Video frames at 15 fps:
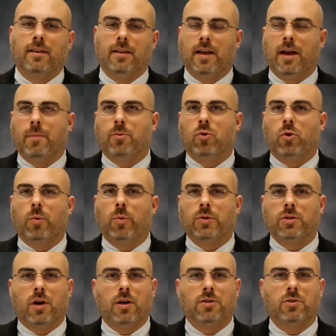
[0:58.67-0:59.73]
The laboratory
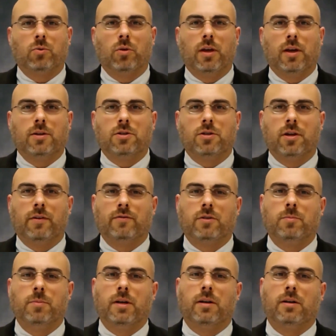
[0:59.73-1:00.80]
was also alleged to have
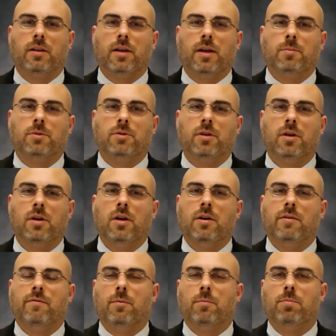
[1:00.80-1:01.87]
submitted claims
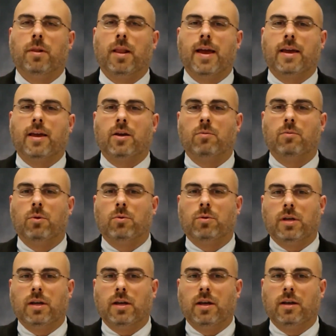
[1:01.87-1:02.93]
for blanket,
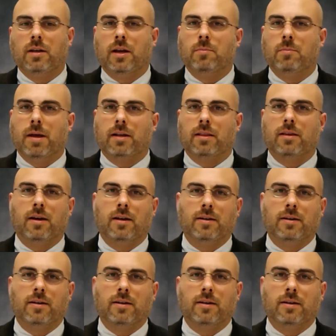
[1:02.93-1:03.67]
routine, and medically